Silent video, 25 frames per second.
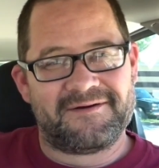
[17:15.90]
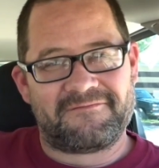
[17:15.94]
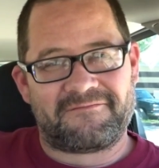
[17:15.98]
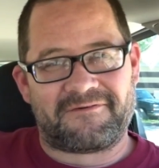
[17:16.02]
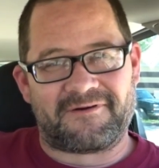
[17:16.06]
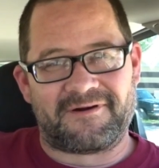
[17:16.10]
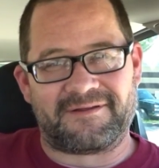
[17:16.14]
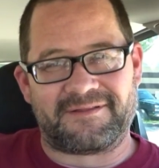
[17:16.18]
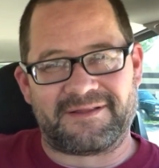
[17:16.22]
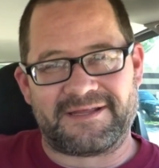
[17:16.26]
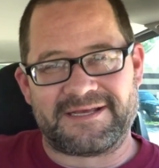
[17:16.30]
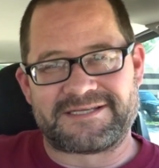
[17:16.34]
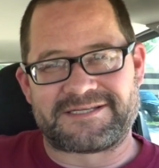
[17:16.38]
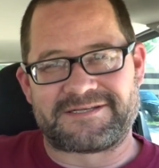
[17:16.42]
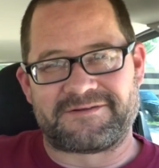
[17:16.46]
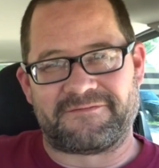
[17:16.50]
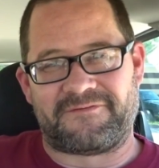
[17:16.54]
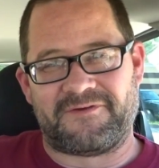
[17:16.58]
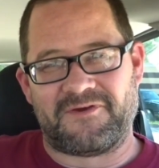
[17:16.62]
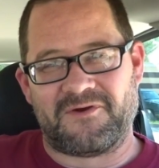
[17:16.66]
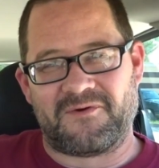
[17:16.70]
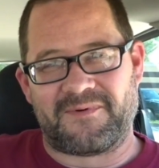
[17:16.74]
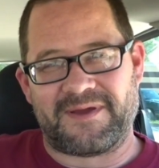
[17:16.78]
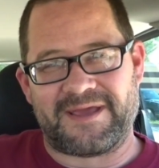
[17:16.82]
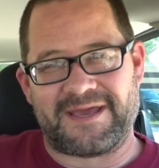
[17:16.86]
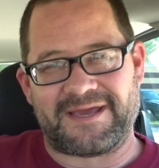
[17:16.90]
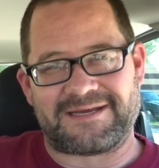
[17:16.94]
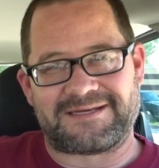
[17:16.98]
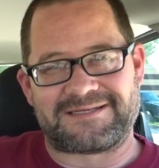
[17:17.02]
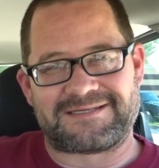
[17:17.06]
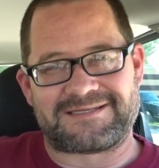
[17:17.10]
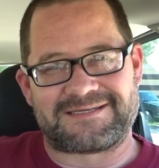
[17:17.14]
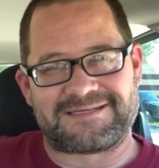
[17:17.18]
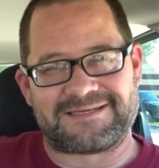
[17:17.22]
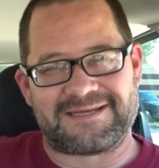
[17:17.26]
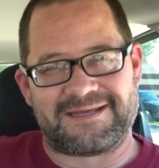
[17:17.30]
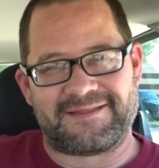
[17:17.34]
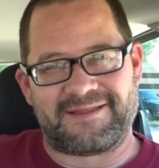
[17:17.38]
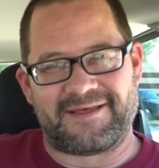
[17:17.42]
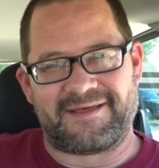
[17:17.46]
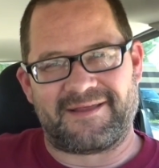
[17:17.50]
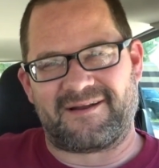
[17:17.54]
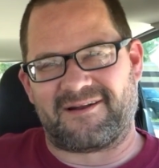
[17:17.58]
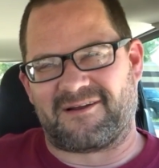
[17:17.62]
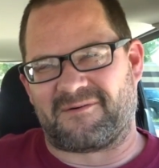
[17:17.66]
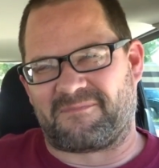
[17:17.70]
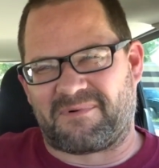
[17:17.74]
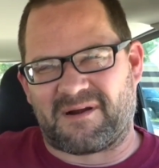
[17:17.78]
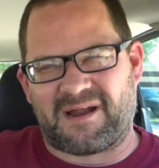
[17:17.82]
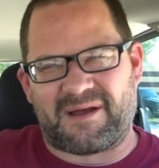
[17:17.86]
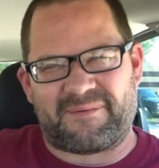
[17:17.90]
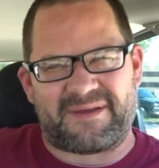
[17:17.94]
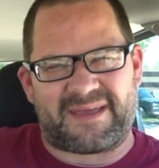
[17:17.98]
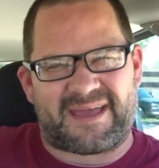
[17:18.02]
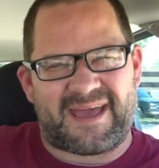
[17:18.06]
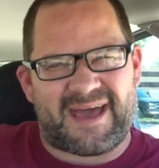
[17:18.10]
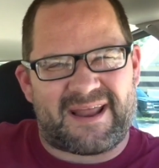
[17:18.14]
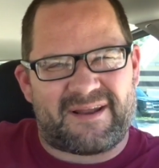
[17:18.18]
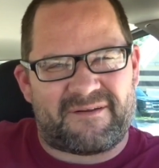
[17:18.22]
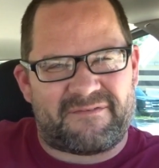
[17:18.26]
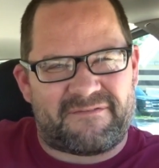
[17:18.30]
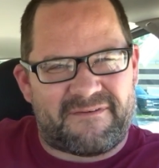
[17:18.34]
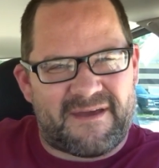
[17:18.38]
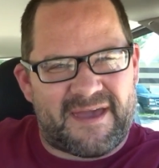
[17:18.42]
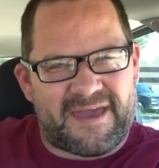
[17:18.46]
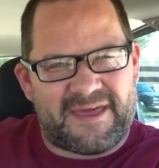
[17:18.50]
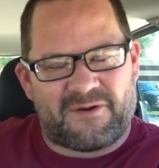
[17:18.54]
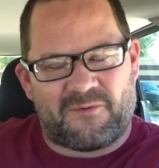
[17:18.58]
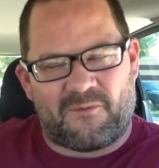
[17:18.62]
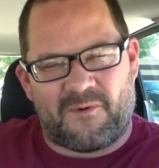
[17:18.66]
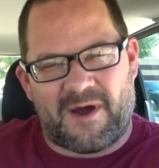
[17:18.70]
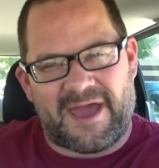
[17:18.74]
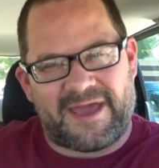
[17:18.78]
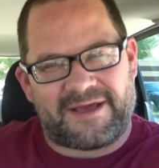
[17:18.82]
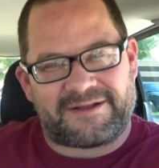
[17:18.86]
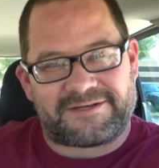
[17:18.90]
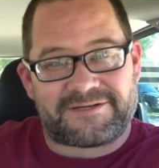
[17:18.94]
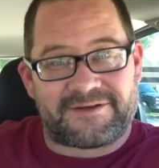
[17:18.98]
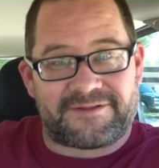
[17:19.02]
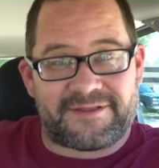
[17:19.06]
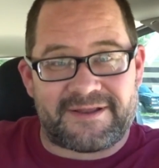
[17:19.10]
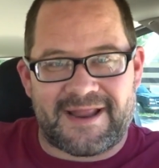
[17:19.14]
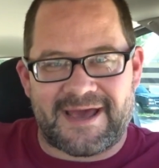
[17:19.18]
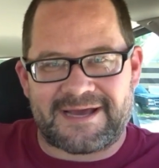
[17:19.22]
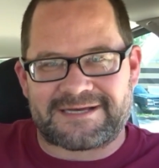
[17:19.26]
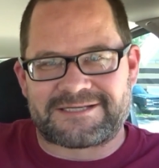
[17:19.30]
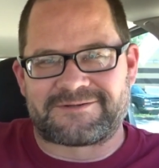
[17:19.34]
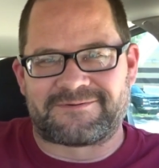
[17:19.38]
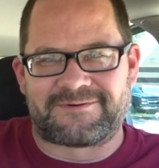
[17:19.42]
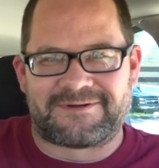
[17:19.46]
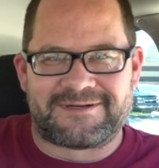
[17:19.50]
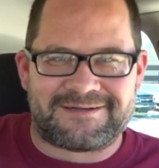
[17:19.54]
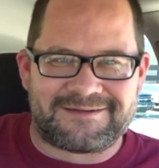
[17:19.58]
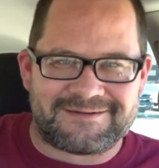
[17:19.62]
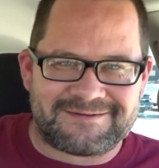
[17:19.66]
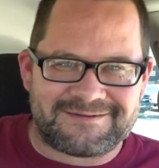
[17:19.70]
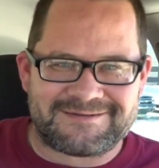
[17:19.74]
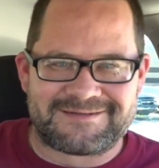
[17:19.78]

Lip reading: for at least a few weeks, and then it'll probably kind of fade away until the next one.